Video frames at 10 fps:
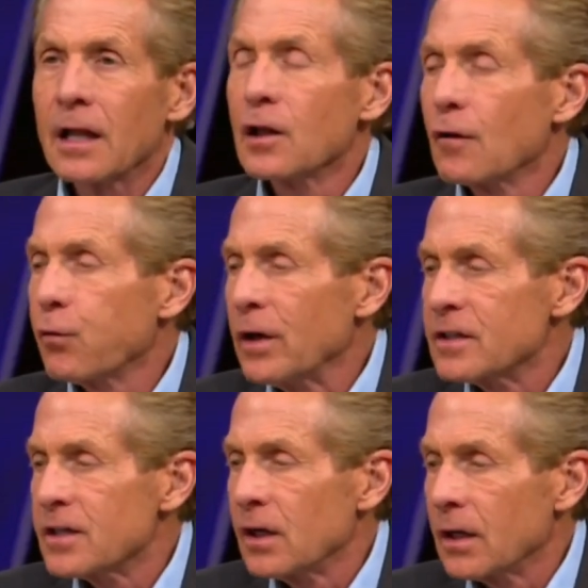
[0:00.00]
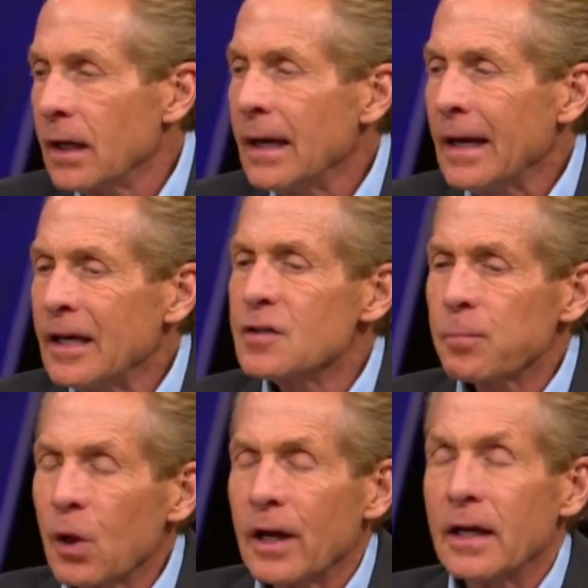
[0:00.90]
I love what he's done. He's
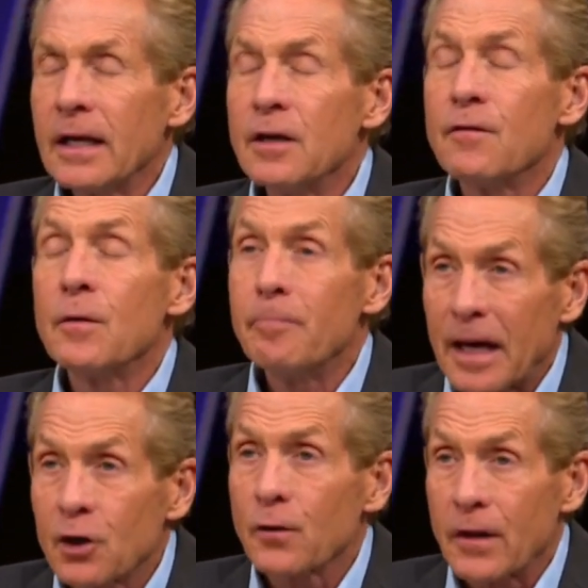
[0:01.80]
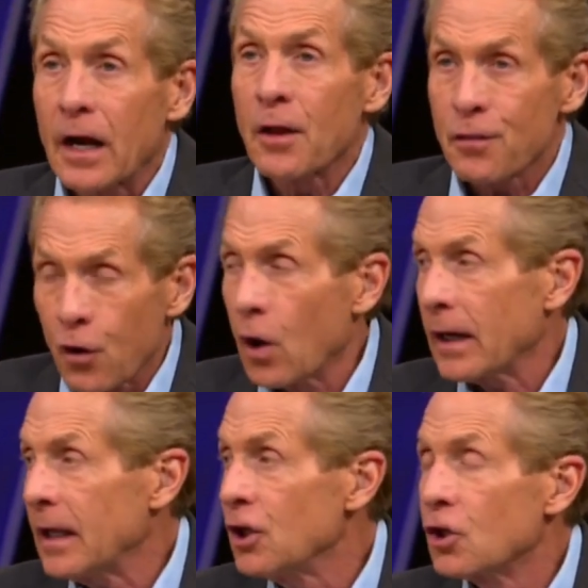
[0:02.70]
played even better than I thought
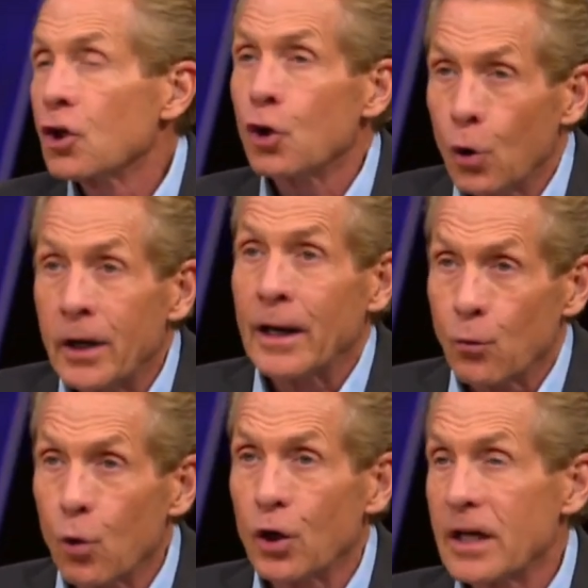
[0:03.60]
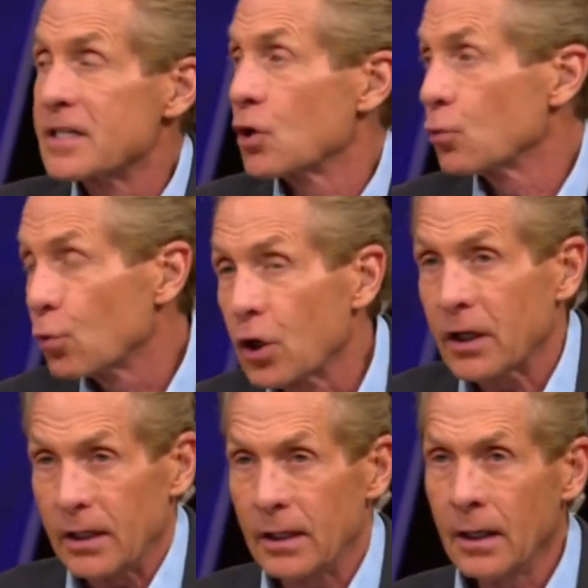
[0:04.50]
he could and would as a
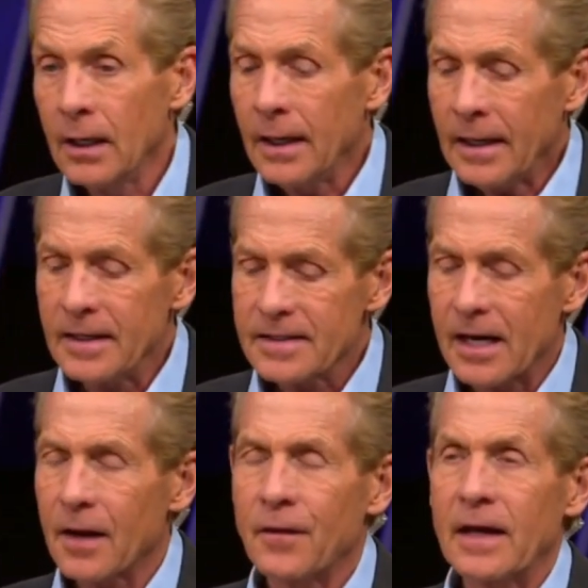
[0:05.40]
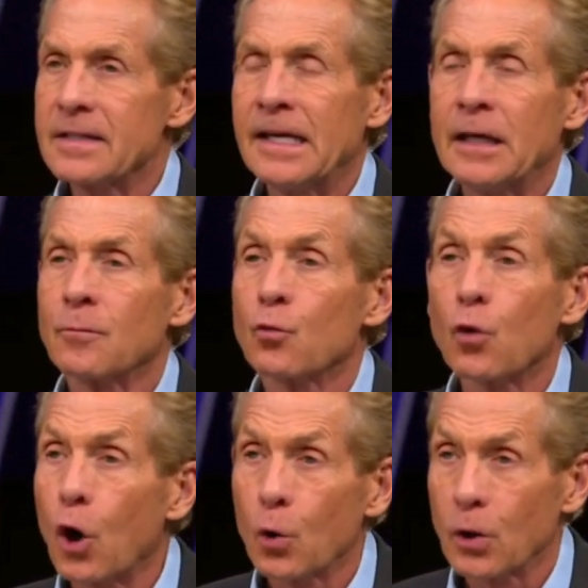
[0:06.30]
rookie. He's got that team
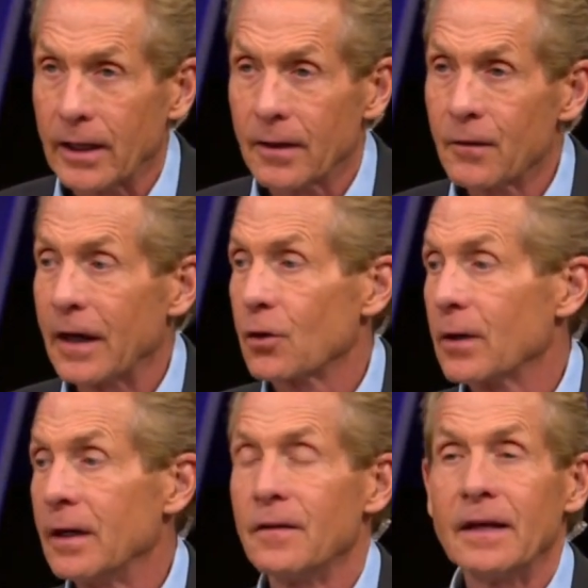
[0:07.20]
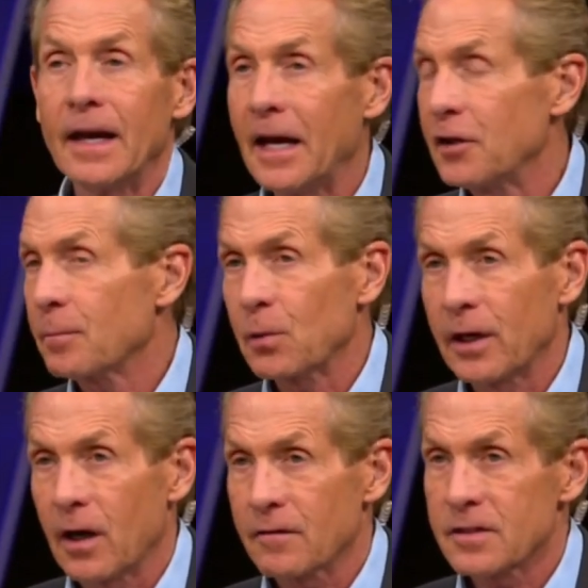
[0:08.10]
rolling. They are in the 8th
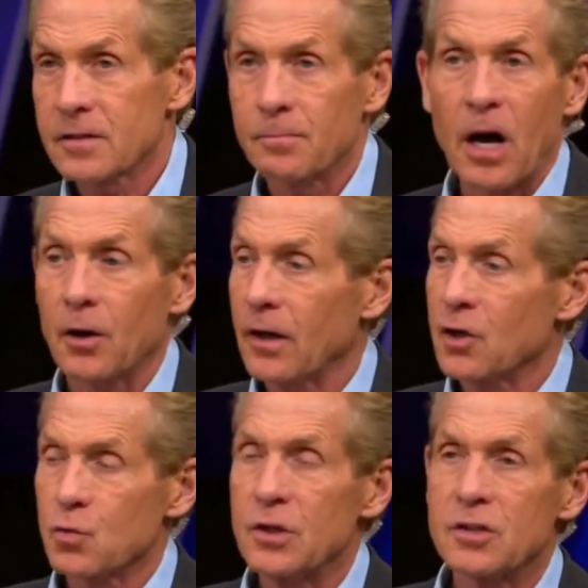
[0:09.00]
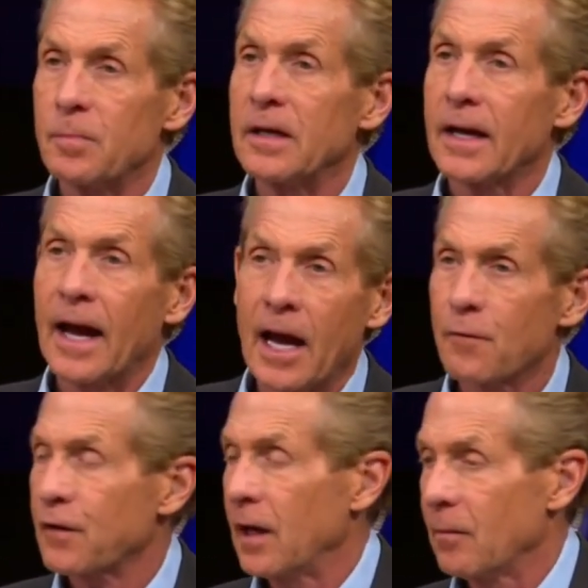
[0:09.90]
playoff spot as we speak, a
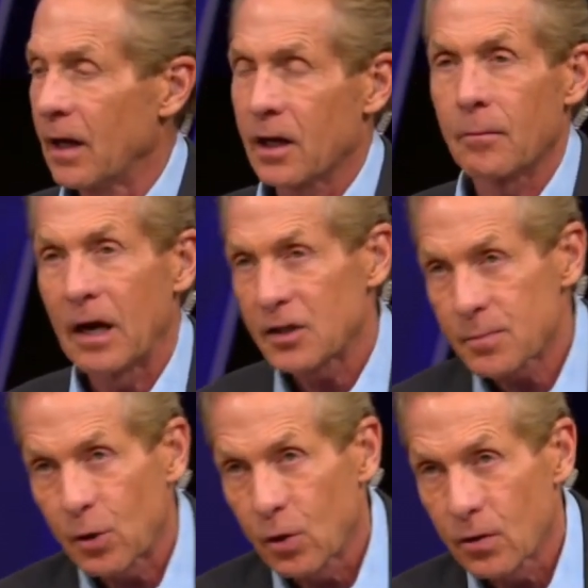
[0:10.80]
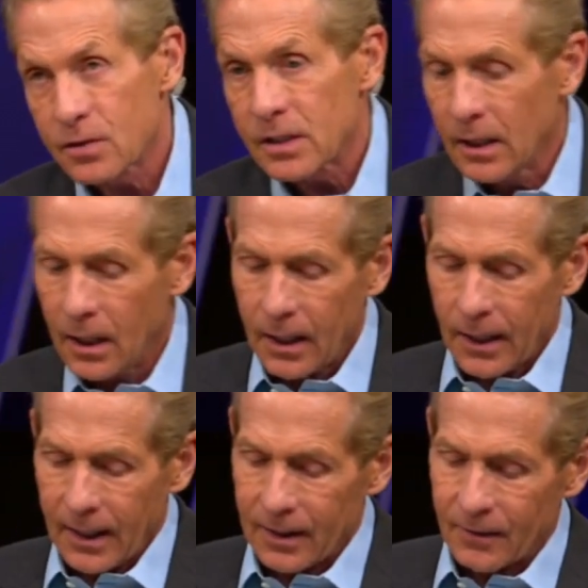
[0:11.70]
half game ahead of my Spurs.
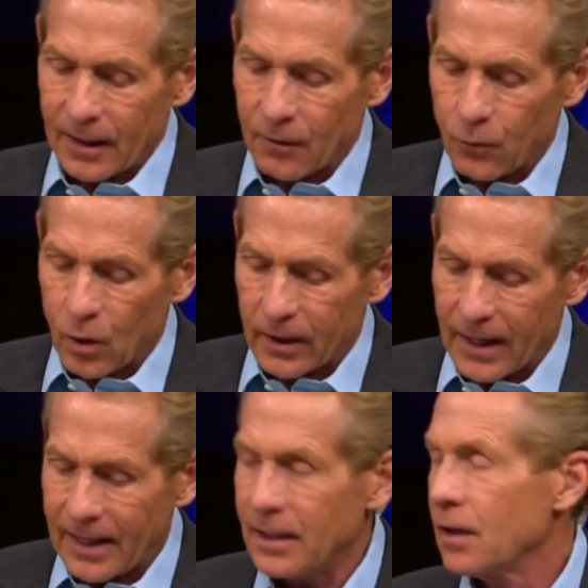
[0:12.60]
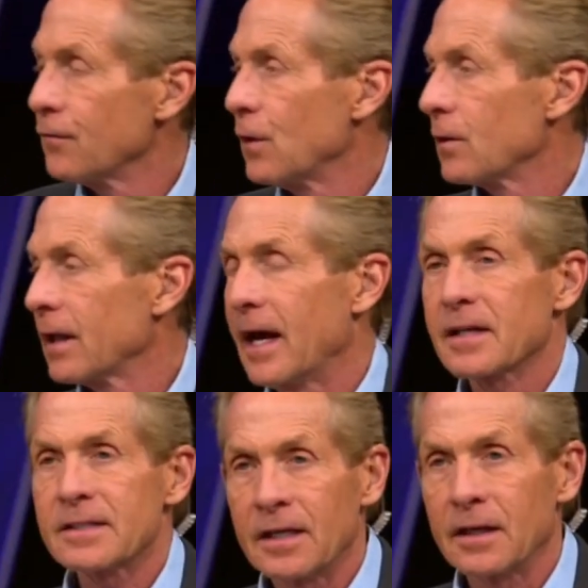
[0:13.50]
And they have won 8 of their
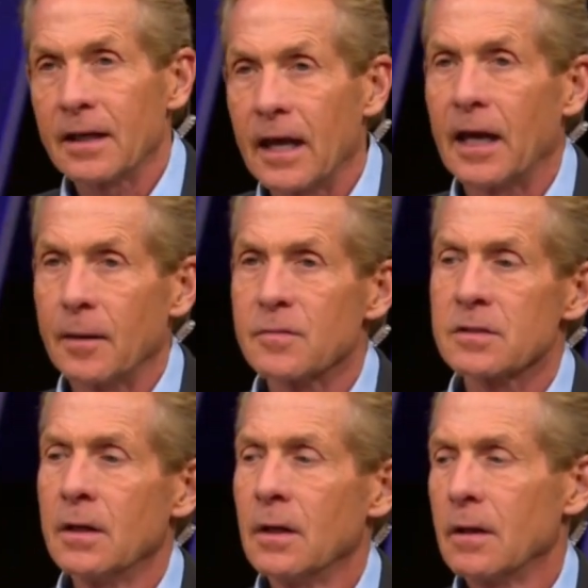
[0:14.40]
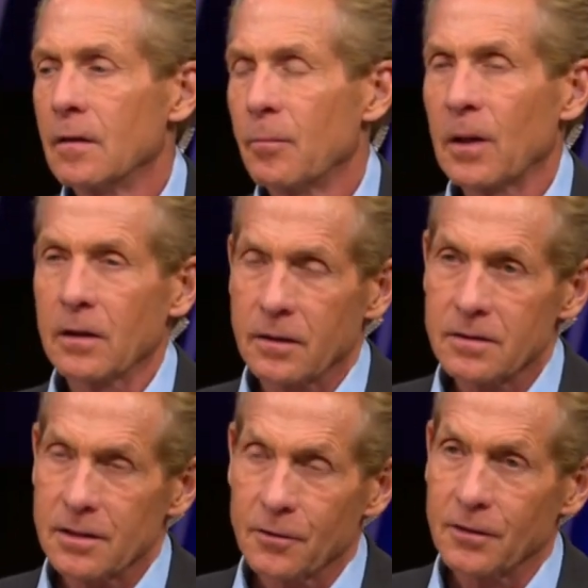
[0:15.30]
last 10 games. The
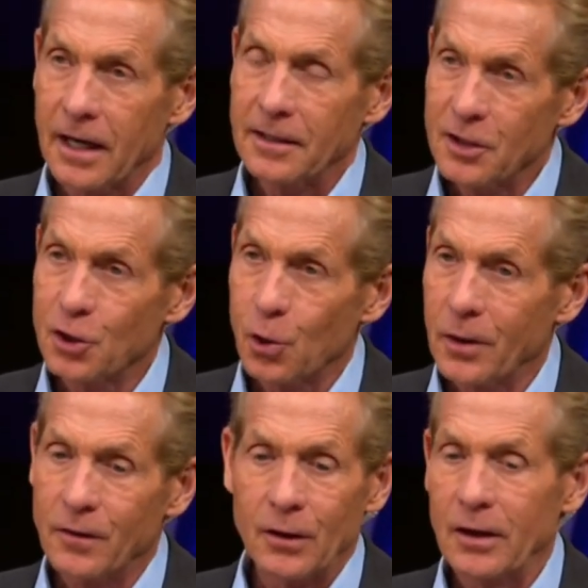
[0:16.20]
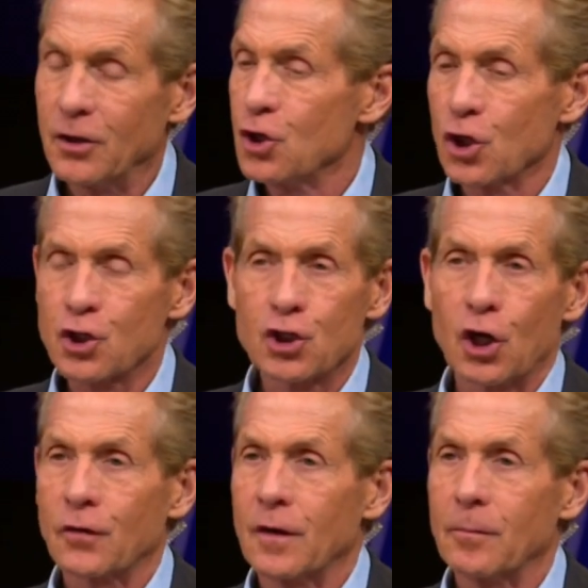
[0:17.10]
Pelicans the other night did go in there and just
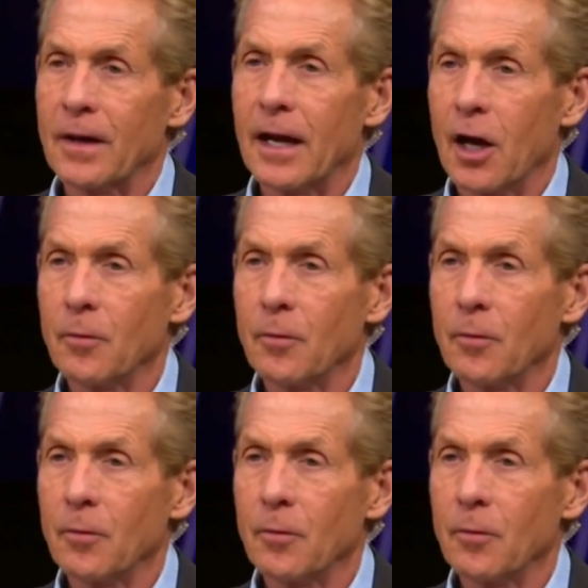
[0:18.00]
shut them down.